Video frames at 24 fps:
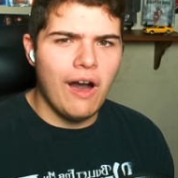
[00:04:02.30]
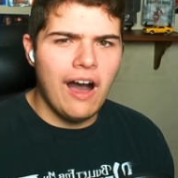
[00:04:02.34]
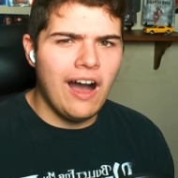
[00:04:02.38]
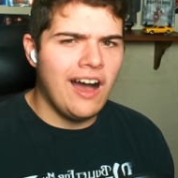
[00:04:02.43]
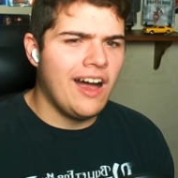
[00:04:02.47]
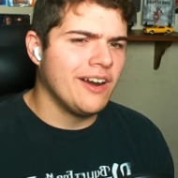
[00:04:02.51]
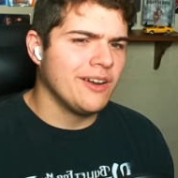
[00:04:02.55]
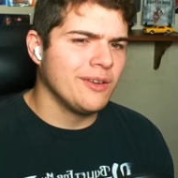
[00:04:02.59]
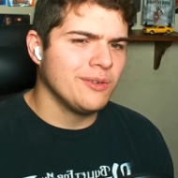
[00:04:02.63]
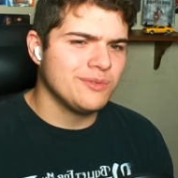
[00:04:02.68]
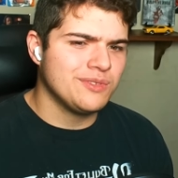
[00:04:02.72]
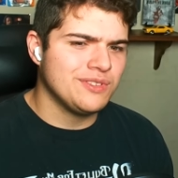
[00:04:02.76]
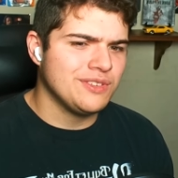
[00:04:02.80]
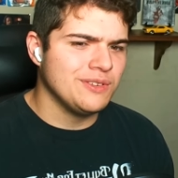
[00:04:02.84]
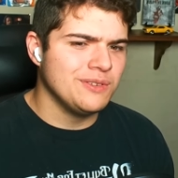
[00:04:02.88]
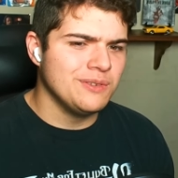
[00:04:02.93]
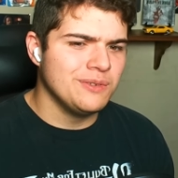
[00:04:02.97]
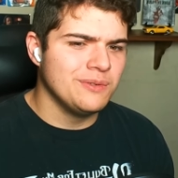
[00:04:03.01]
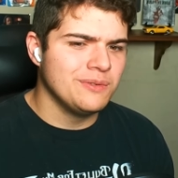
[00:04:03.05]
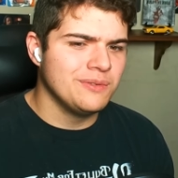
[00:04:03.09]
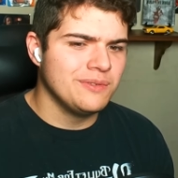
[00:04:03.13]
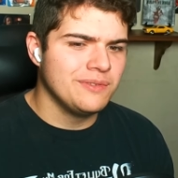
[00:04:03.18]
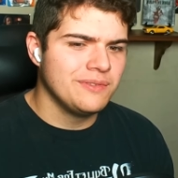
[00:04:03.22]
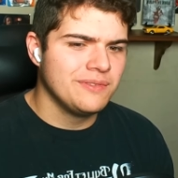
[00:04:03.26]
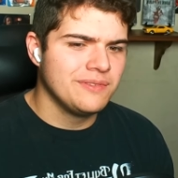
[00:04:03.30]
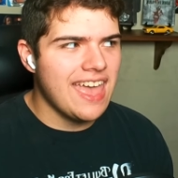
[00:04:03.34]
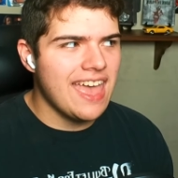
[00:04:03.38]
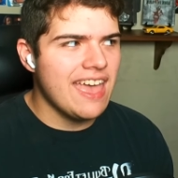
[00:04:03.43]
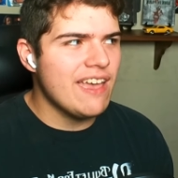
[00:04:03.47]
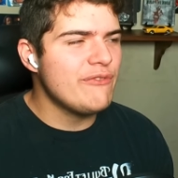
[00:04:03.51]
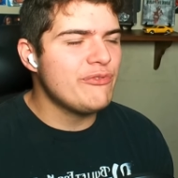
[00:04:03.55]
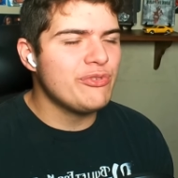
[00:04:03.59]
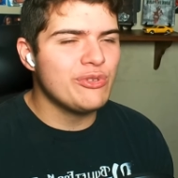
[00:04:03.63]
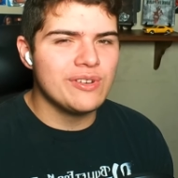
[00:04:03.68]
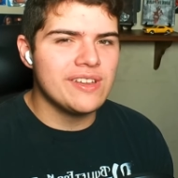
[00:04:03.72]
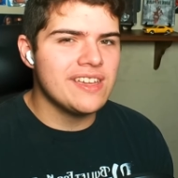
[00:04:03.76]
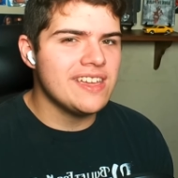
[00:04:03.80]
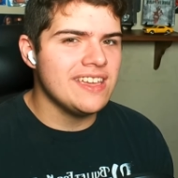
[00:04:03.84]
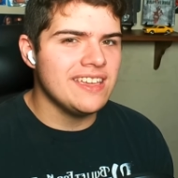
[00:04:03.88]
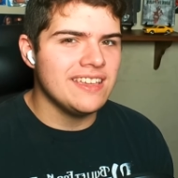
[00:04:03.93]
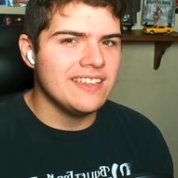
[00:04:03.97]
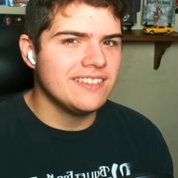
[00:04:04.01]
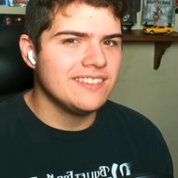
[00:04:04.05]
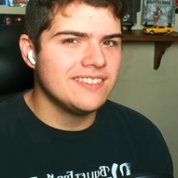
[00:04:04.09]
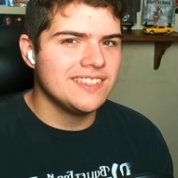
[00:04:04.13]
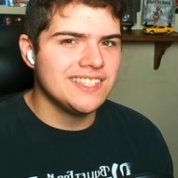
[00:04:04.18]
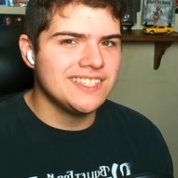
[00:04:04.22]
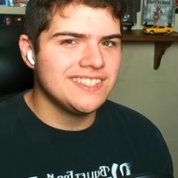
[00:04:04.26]
auto-tune.
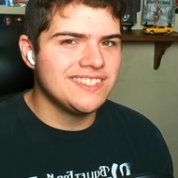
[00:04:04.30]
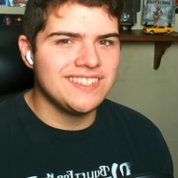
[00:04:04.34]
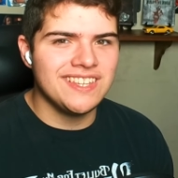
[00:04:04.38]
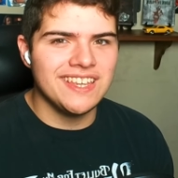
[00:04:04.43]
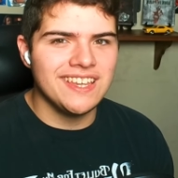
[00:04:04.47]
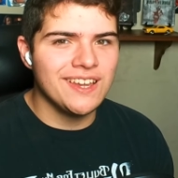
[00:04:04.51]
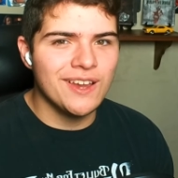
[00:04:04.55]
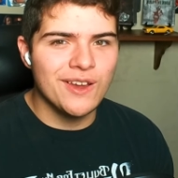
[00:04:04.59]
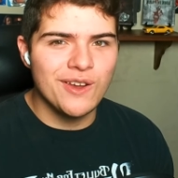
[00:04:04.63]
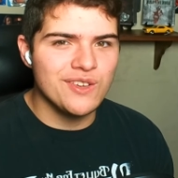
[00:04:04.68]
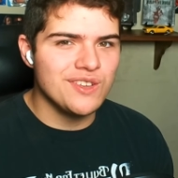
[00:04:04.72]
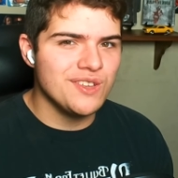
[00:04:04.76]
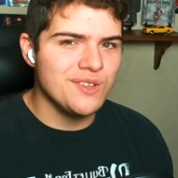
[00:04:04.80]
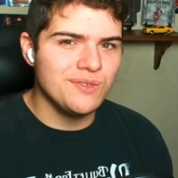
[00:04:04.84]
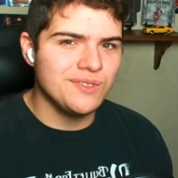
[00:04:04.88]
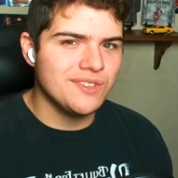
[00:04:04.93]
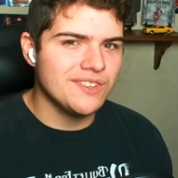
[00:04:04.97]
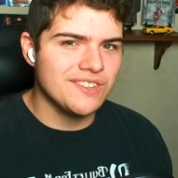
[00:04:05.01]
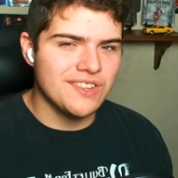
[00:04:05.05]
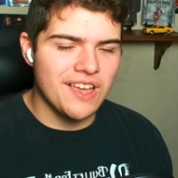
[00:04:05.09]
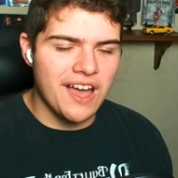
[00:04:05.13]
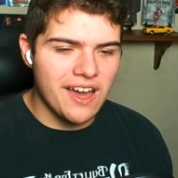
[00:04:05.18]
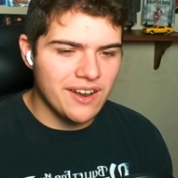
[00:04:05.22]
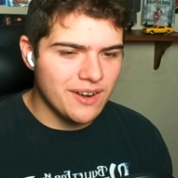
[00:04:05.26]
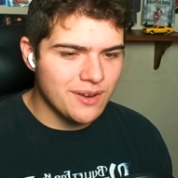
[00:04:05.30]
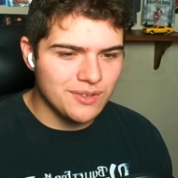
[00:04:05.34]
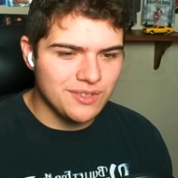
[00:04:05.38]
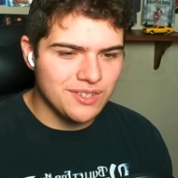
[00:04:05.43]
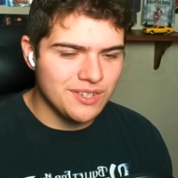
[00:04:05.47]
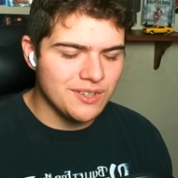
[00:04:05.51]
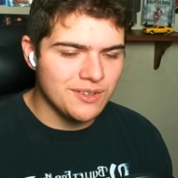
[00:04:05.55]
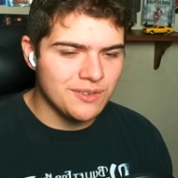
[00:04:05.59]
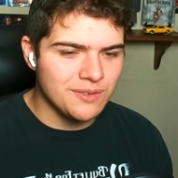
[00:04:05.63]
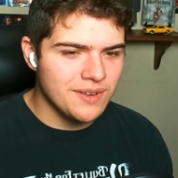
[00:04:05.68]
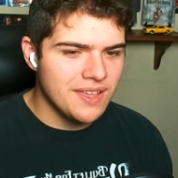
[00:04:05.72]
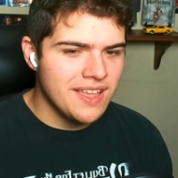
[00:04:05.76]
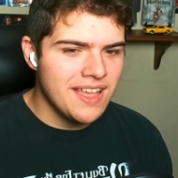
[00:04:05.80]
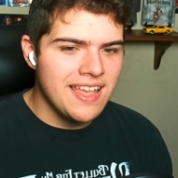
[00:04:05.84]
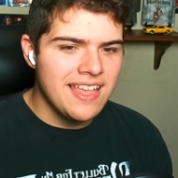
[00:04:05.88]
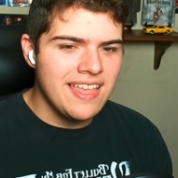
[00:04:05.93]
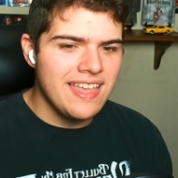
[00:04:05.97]
Every singer uses auto-tune